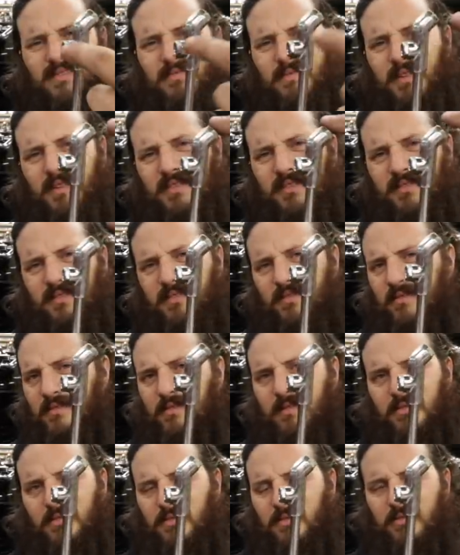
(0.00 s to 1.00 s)
Makes
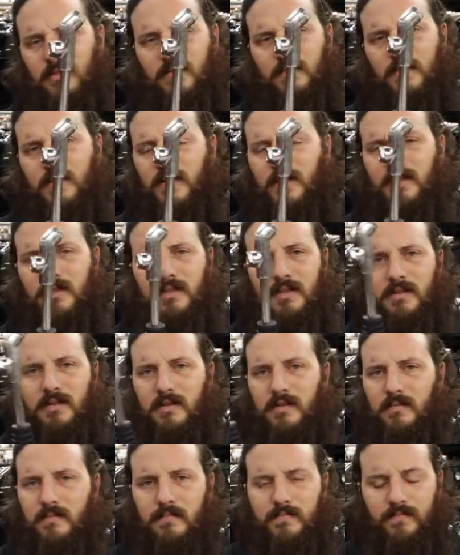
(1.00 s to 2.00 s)
it super easy
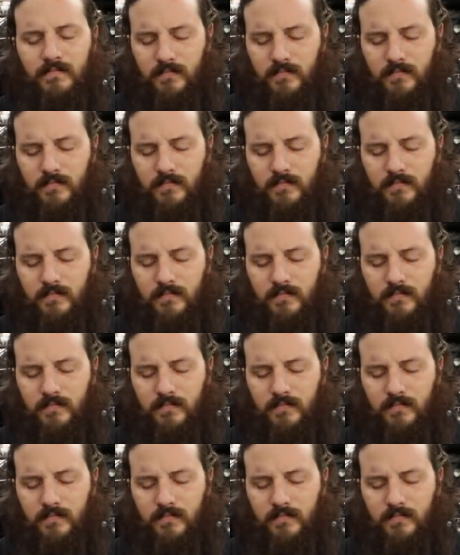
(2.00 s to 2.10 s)
to